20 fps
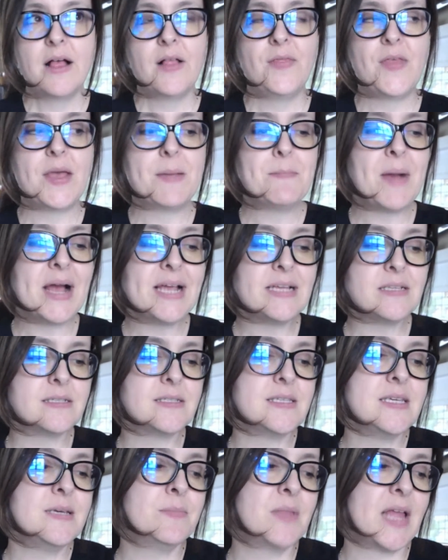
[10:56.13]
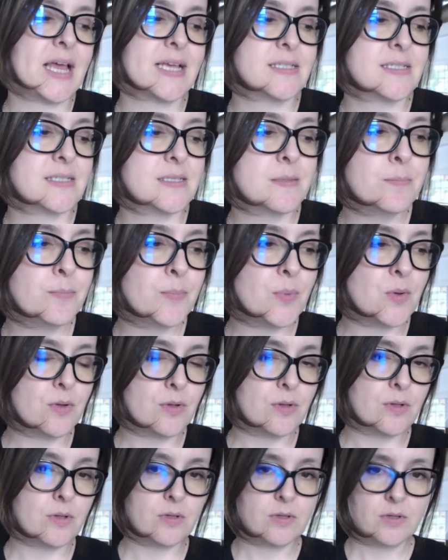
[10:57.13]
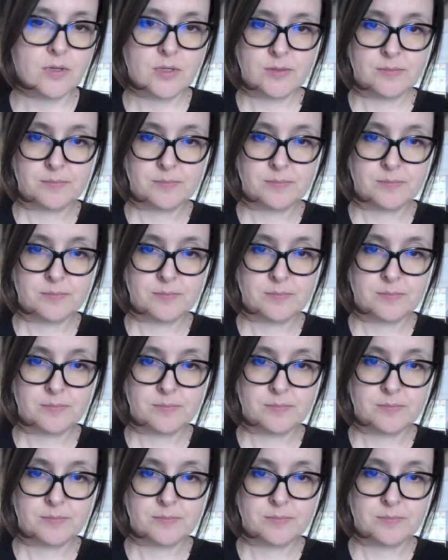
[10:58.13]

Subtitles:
they might seem like simple,